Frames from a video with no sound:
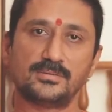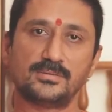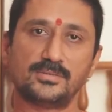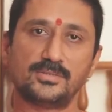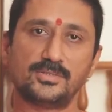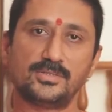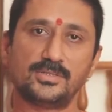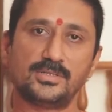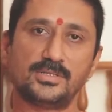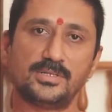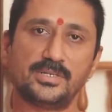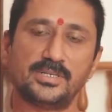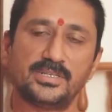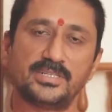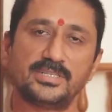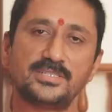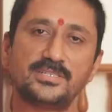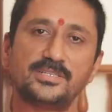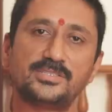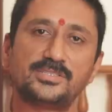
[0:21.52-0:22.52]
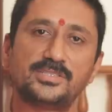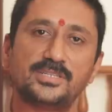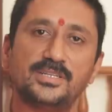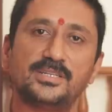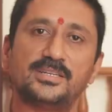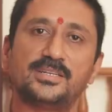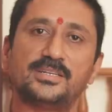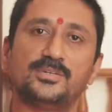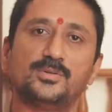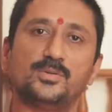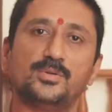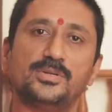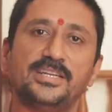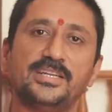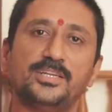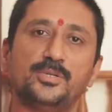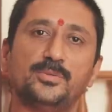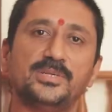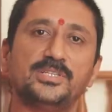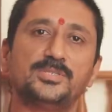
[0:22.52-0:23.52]
it is the children who
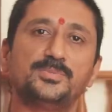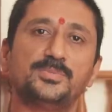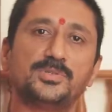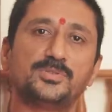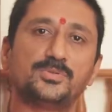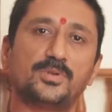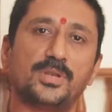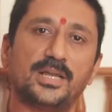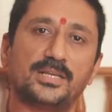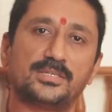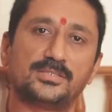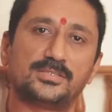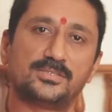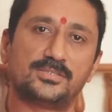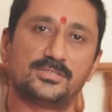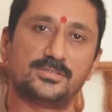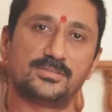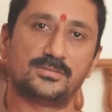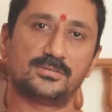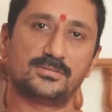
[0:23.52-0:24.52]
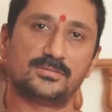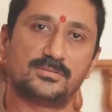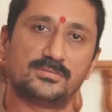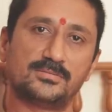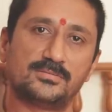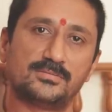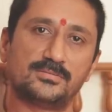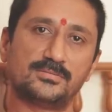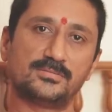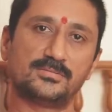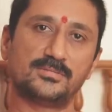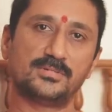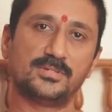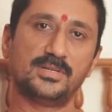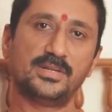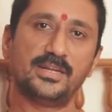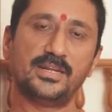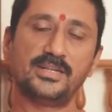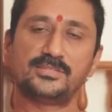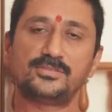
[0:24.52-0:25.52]
need to be spiritualized.
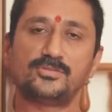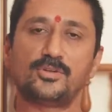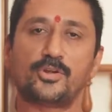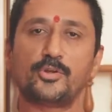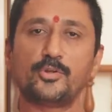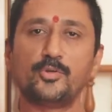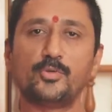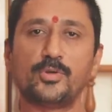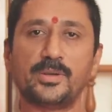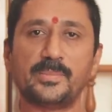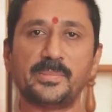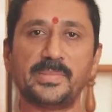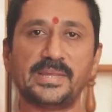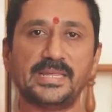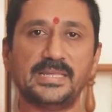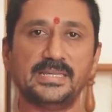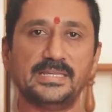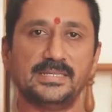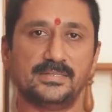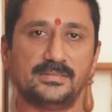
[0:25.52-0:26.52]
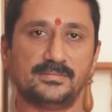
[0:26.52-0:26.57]
It's not you and me.